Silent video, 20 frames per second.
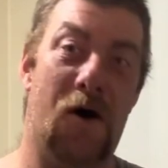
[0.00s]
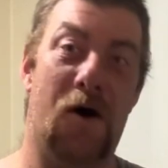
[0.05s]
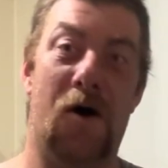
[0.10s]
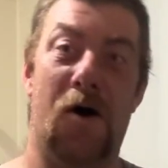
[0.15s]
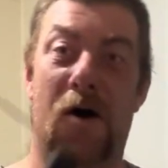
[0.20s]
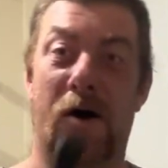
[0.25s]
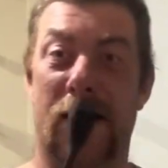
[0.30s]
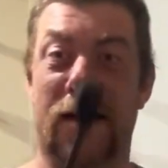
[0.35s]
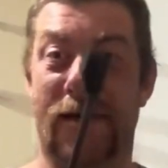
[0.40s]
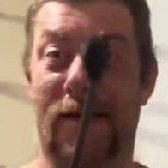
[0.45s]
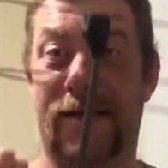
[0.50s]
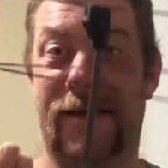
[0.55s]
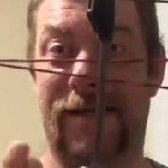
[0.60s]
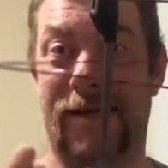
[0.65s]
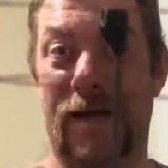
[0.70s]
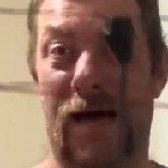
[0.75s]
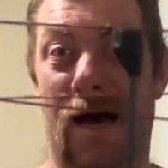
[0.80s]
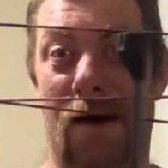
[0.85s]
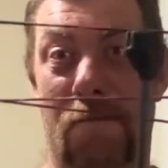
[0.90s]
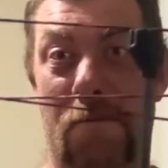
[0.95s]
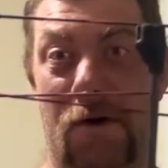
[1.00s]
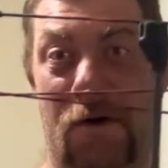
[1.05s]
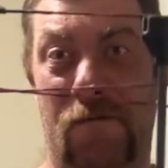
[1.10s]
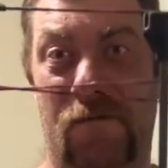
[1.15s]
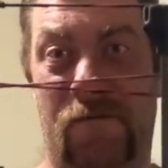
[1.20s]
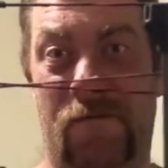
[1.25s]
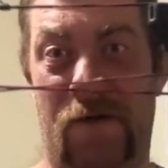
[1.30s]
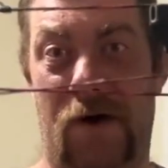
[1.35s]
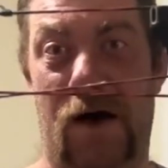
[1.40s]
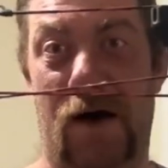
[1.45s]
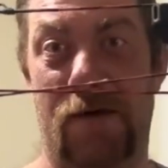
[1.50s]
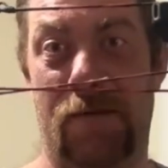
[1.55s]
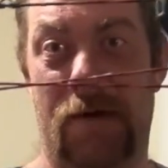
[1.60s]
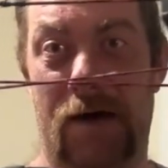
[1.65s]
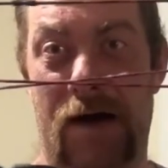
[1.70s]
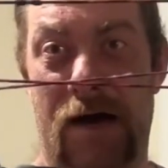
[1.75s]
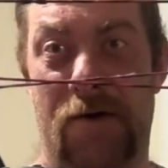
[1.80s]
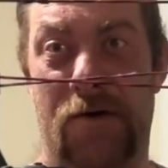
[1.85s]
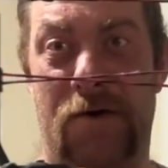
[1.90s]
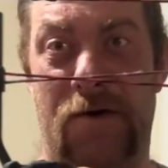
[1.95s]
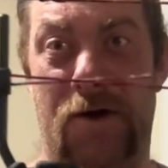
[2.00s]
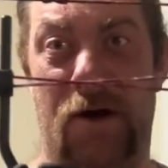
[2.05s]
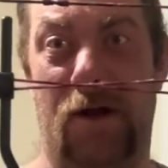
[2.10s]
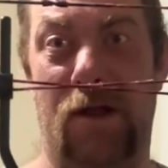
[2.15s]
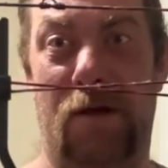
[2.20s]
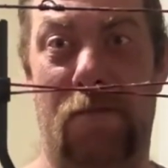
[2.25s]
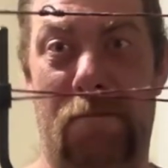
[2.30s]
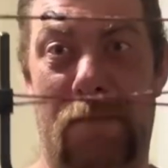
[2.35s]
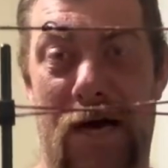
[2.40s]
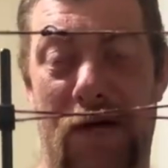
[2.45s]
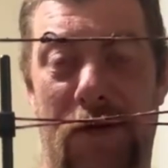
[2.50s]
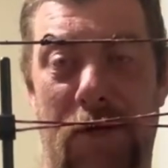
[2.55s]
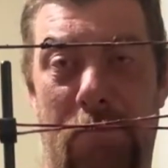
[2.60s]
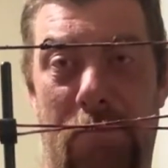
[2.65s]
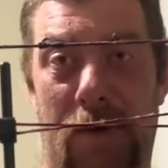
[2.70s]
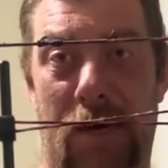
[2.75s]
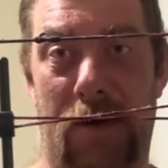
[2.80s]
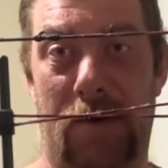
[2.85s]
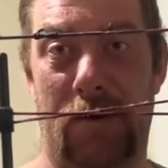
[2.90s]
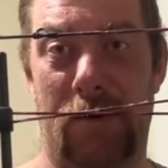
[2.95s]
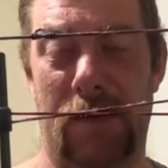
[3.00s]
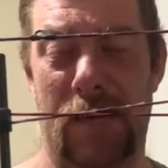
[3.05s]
on a sub $500 budget bow